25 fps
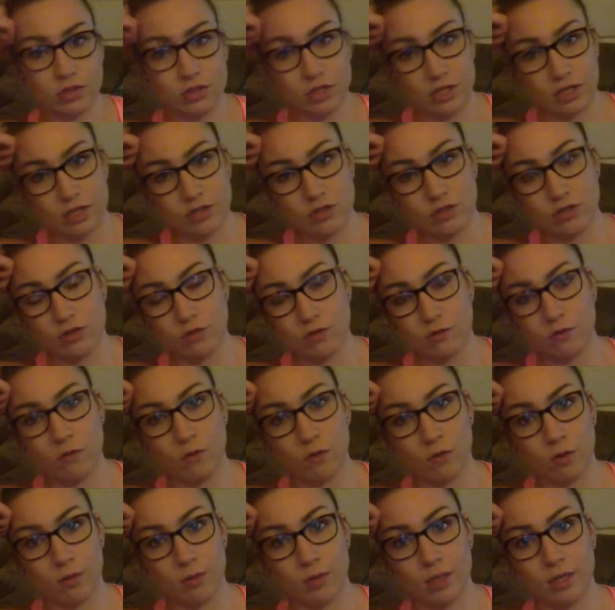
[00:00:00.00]
an issue
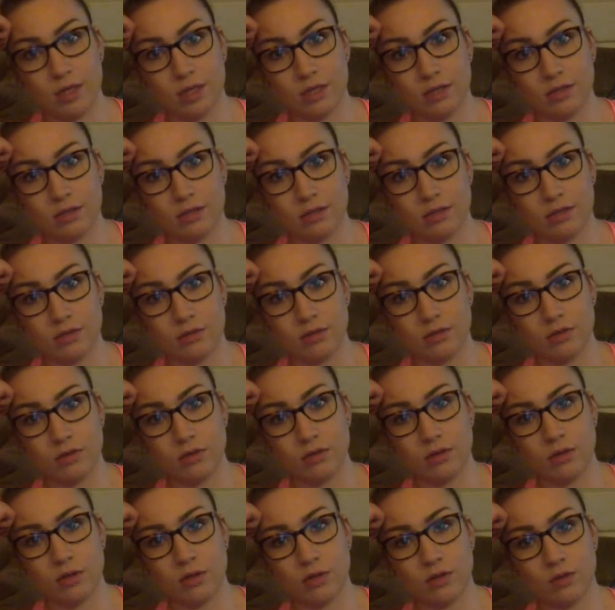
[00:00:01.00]
for me, and
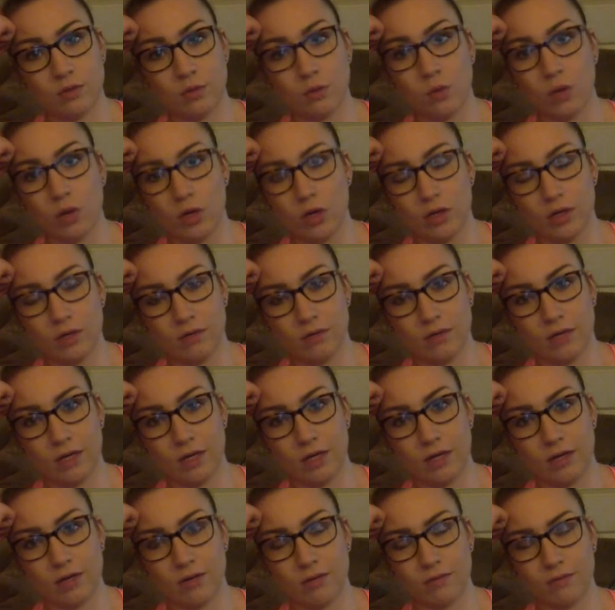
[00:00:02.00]
this worry of
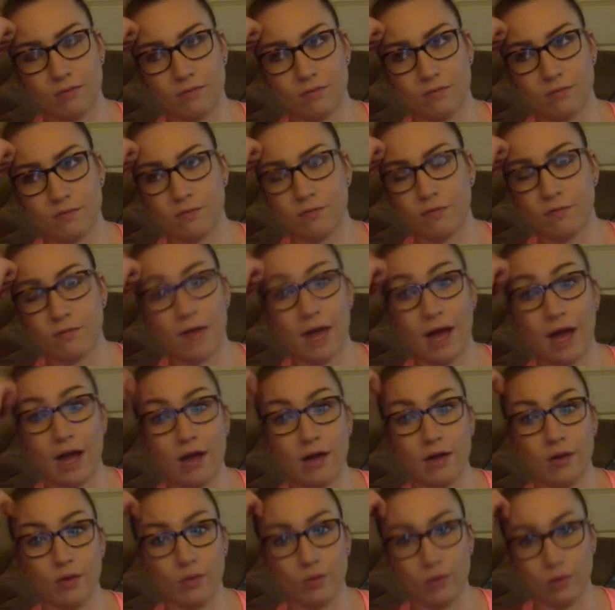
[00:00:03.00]
getting fat
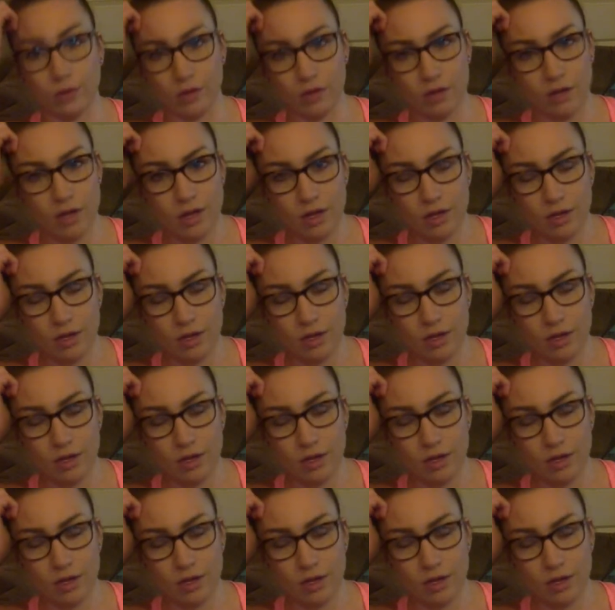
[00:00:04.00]
or